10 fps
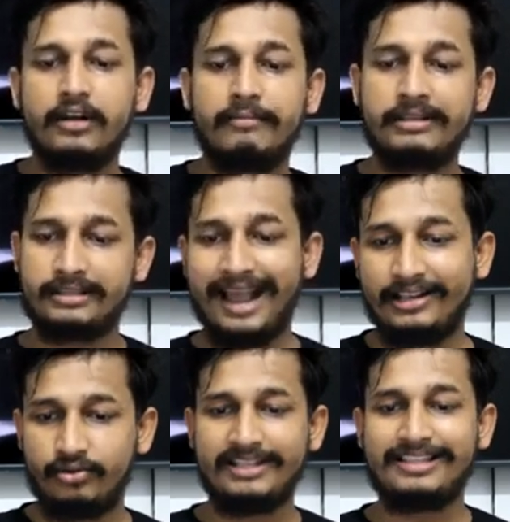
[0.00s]
Means as
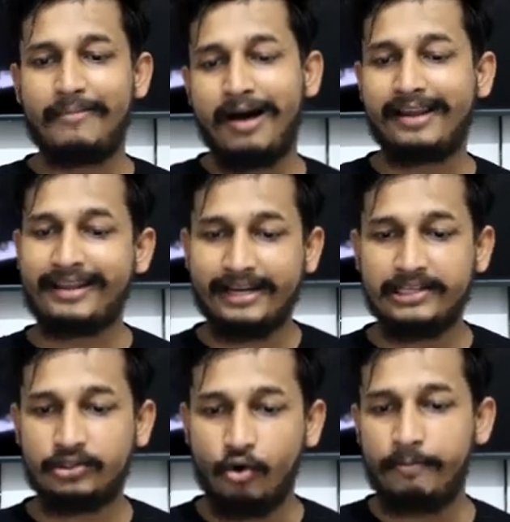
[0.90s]
soon as the market
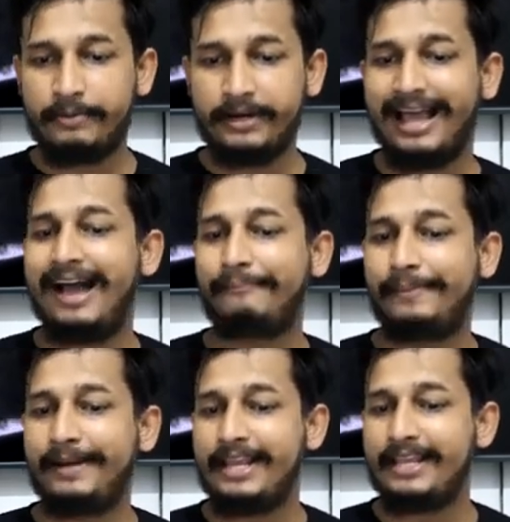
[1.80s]
is opening, I have
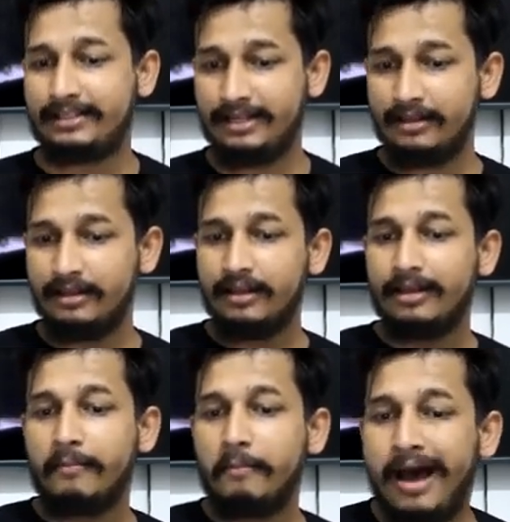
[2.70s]
placed
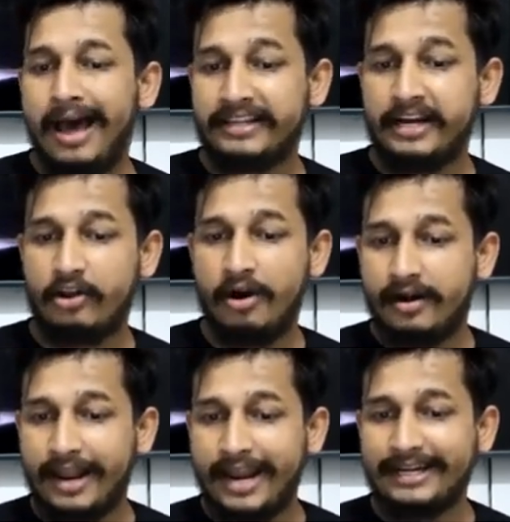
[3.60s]
market order,
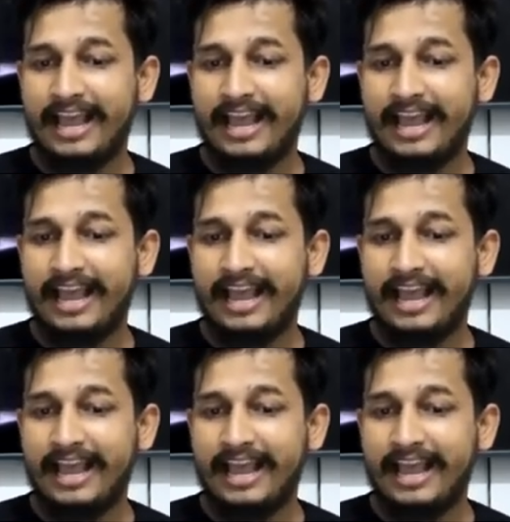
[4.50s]
right?